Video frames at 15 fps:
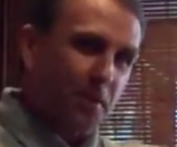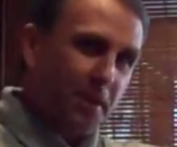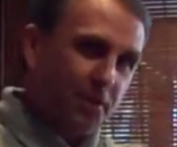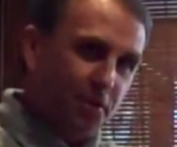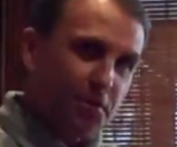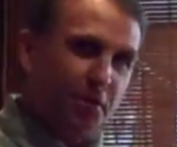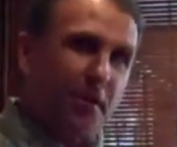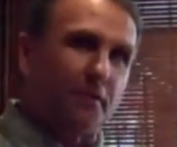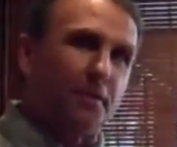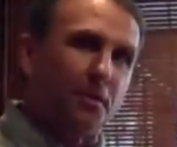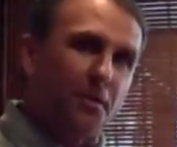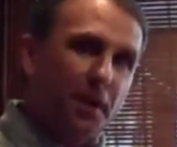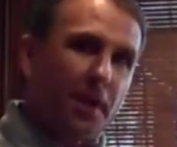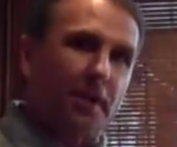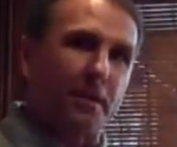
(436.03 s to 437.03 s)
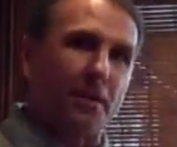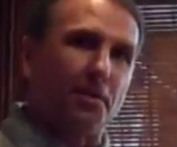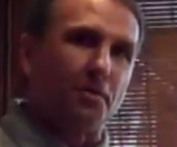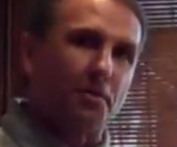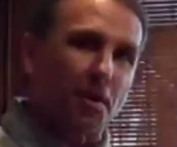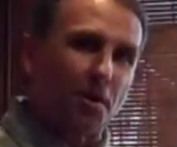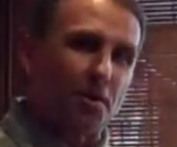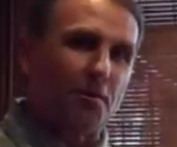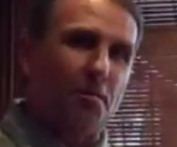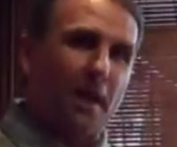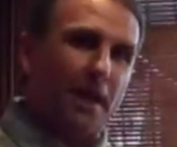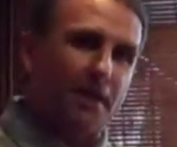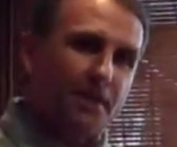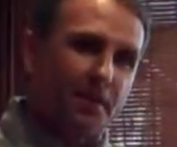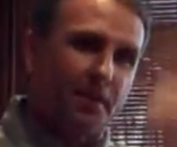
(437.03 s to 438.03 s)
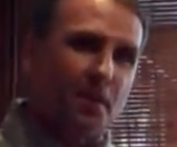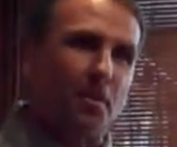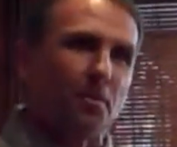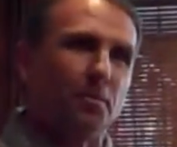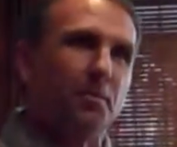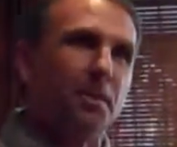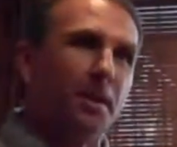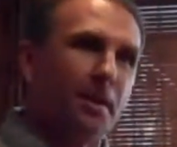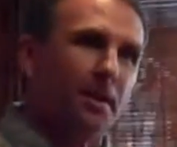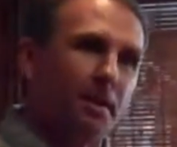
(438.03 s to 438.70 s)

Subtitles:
of this good effort we're getting on the road back to the home